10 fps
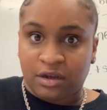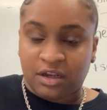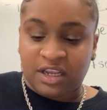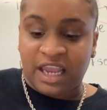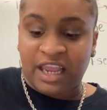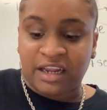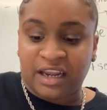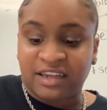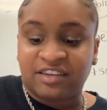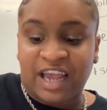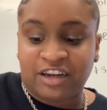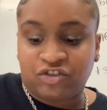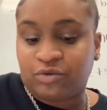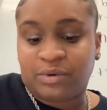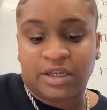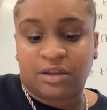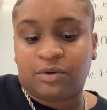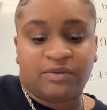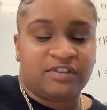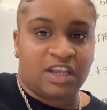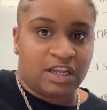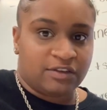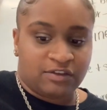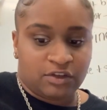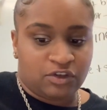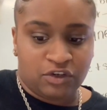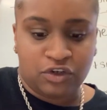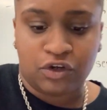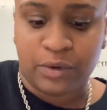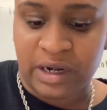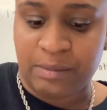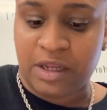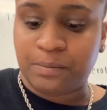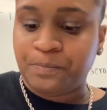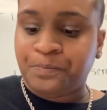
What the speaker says: can exacerbate those things. Do you know what I mean?